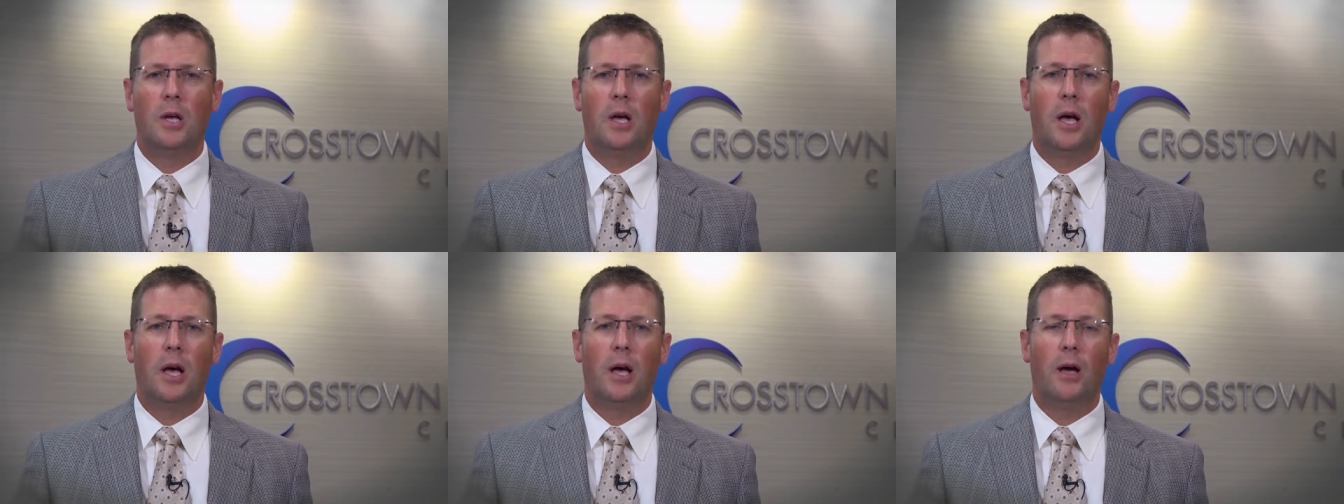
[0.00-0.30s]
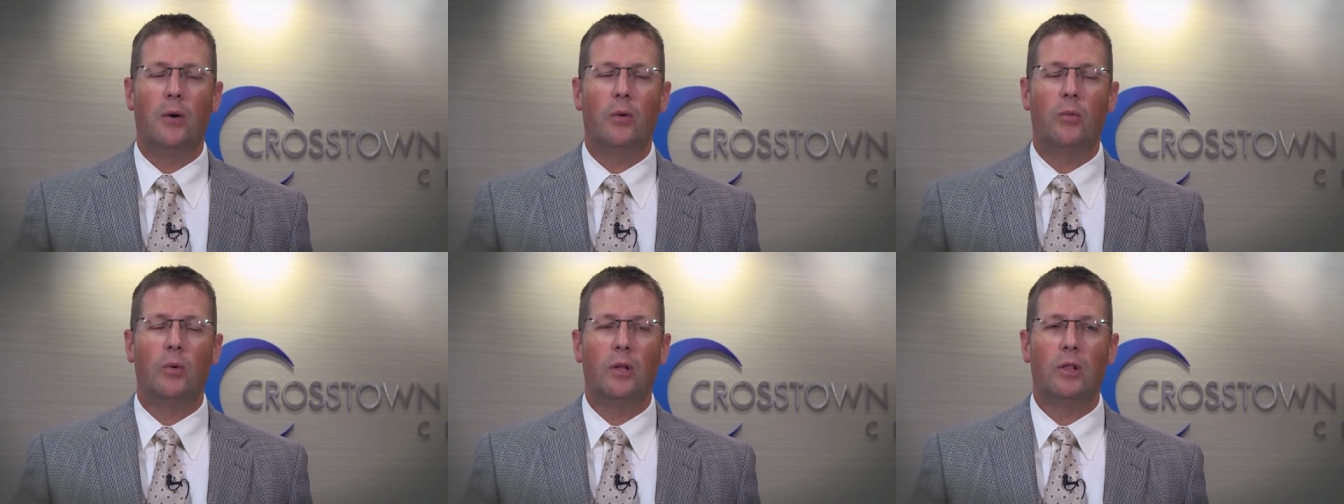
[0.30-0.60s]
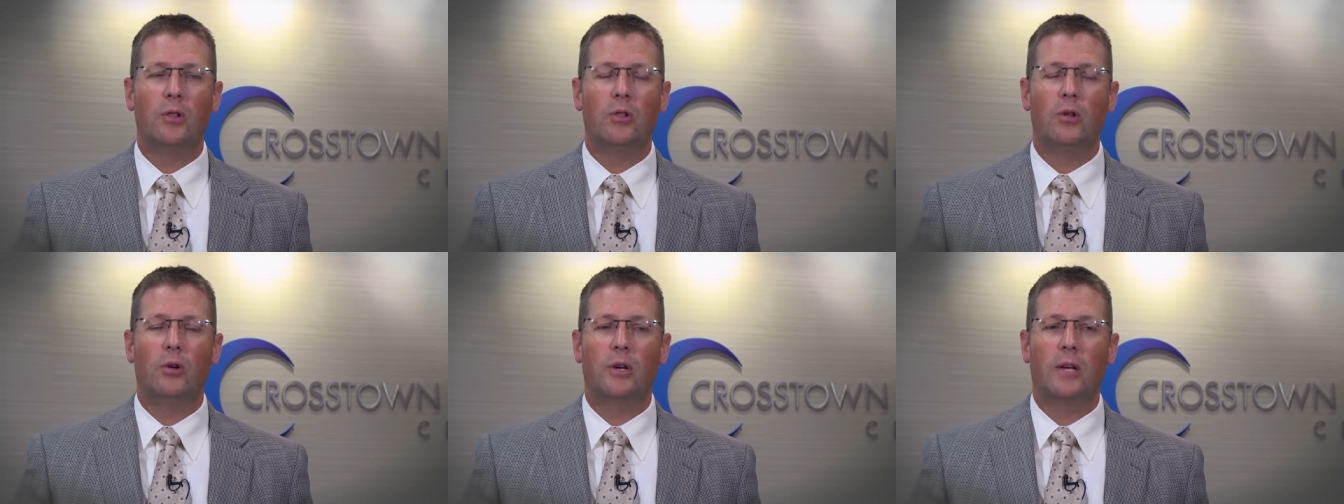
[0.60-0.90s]
Uh, we
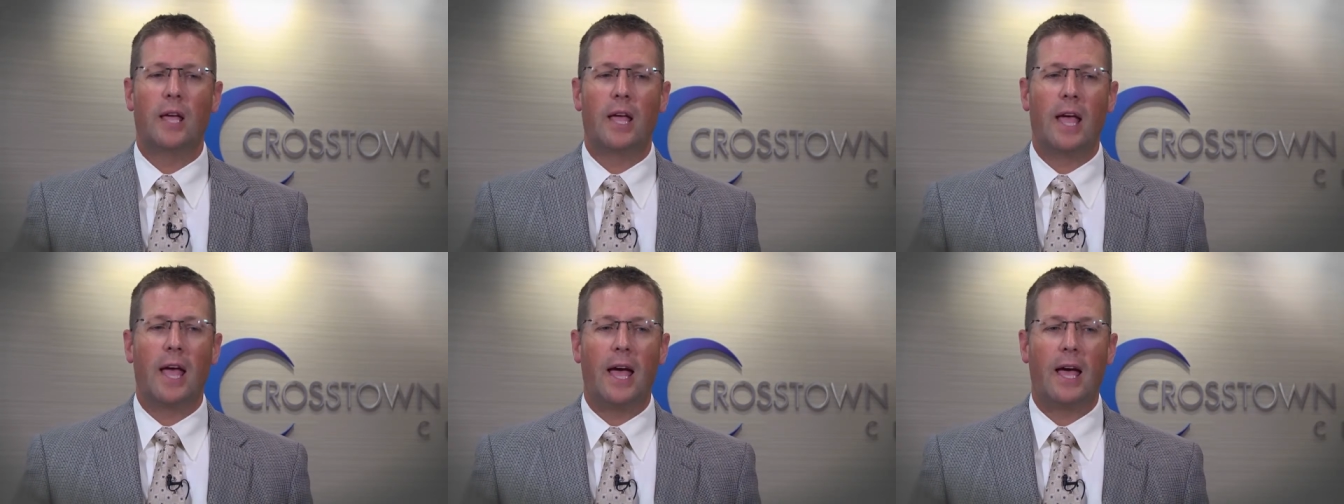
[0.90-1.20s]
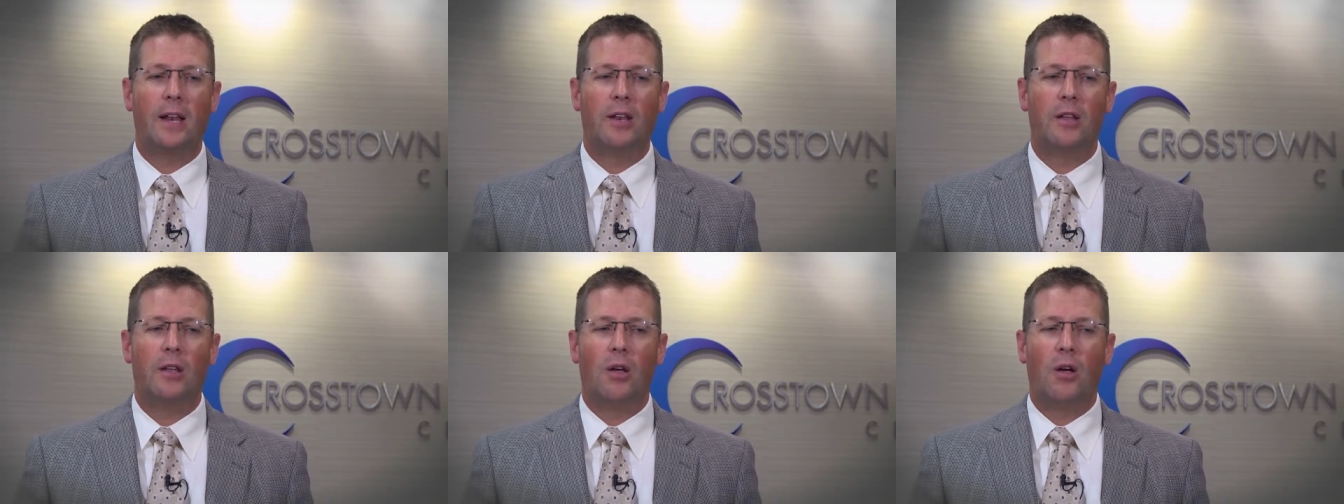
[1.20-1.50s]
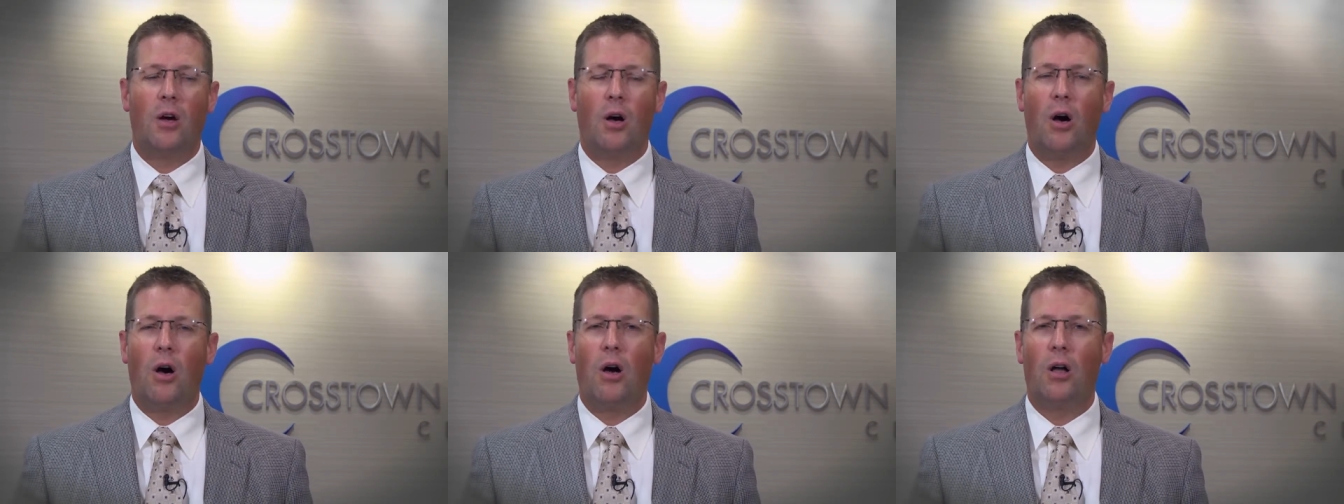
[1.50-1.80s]
look at
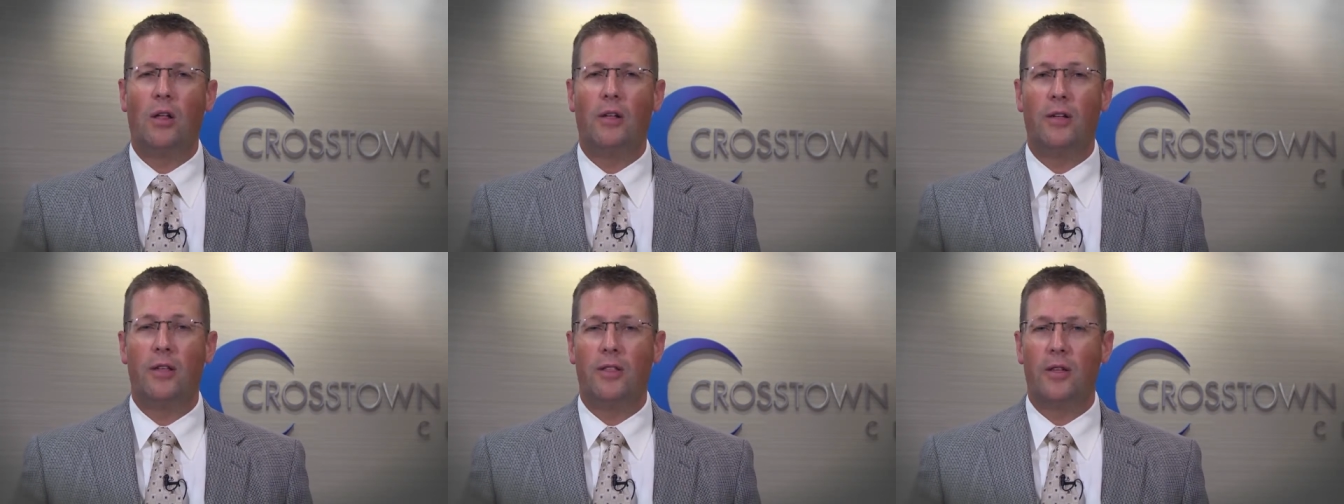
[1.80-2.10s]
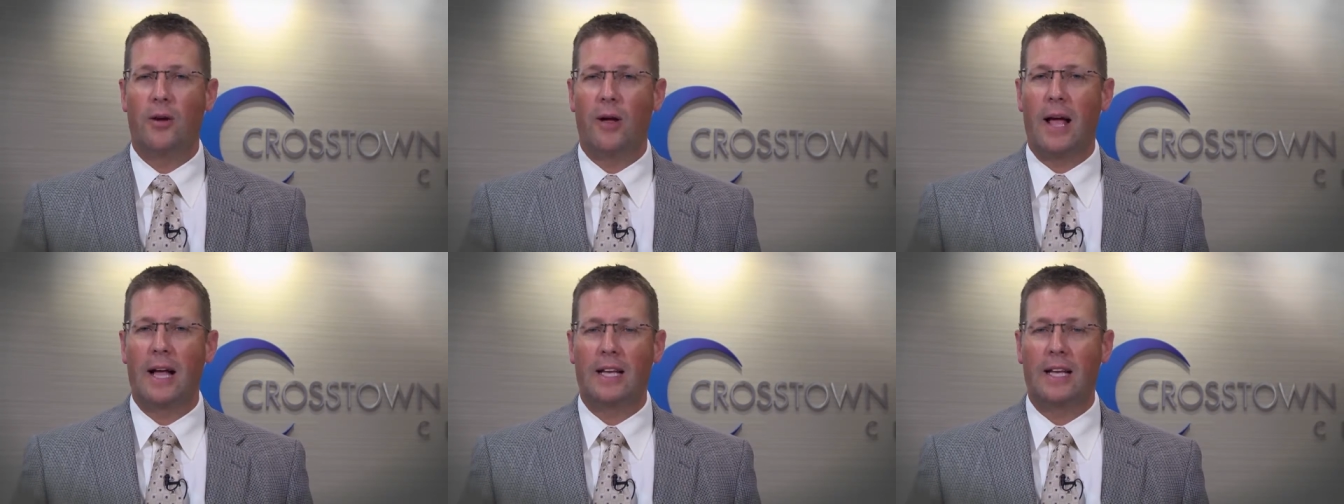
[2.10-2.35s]
all their